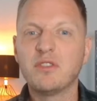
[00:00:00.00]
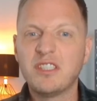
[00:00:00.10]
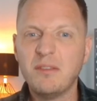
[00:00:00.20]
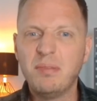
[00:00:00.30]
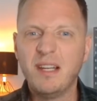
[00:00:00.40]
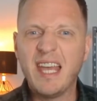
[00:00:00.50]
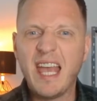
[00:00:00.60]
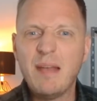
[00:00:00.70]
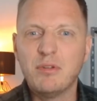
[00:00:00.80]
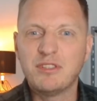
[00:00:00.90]
you're
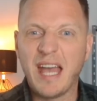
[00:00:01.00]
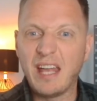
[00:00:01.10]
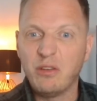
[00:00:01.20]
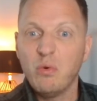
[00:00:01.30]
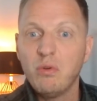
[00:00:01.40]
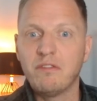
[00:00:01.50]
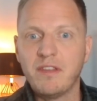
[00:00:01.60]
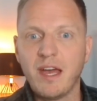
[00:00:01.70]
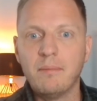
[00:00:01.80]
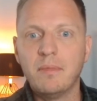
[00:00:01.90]
simply able to add all
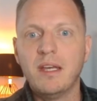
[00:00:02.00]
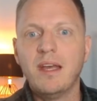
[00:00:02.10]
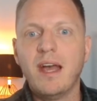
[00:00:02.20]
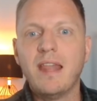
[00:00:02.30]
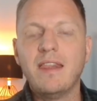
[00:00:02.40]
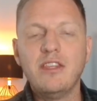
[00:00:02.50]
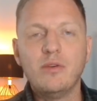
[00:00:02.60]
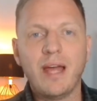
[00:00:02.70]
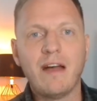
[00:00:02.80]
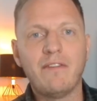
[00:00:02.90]
of them, and
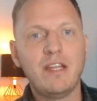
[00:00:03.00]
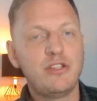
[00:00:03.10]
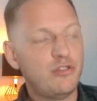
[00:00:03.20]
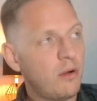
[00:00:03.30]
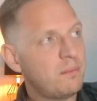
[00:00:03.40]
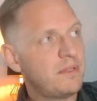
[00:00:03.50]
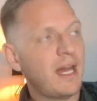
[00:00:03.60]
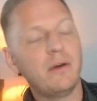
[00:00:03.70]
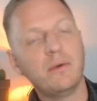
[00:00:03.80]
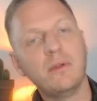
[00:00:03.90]
then you'll have a
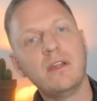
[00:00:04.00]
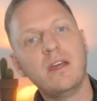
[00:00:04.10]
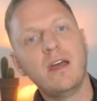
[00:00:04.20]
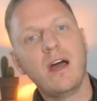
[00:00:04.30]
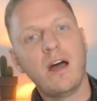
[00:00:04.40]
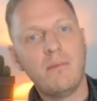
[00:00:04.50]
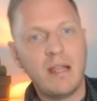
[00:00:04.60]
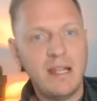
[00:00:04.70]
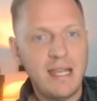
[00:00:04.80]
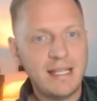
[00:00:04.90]
drop-down
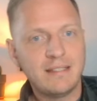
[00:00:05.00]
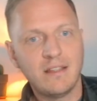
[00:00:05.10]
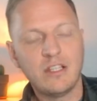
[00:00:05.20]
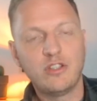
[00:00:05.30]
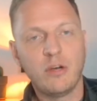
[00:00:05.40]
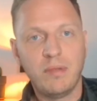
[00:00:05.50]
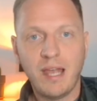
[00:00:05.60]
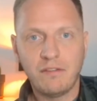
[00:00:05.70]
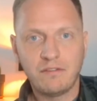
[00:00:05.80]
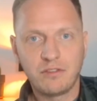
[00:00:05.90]
list at the top
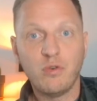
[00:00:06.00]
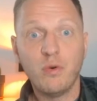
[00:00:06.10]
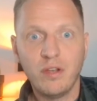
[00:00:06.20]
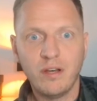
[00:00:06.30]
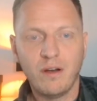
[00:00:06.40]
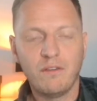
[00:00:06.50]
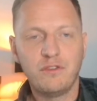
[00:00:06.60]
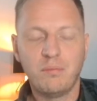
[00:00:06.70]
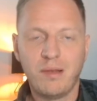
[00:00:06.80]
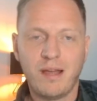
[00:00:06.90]
left corner
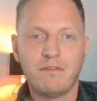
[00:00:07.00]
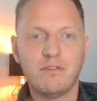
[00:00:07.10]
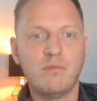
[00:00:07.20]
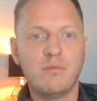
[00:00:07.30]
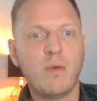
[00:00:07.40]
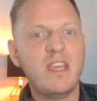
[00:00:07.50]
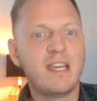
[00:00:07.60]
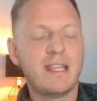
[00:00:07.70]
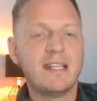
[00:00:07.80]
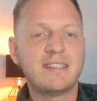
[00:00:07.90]
of your platform where
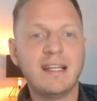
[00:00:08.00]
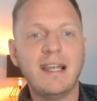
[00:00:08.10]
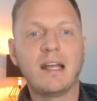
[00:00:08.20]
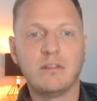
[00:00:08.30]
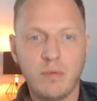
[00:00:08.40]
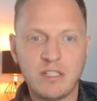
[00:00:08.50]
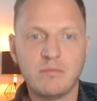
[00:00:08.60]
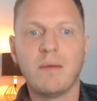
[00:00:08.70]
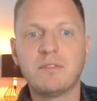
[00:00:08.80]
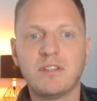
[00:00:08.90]
you can then select
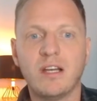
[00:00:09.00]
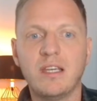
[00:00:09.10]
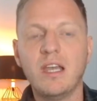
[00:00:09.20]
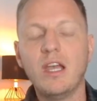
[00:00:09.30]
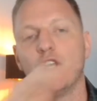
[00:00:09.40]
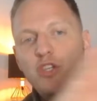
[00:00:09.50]
which website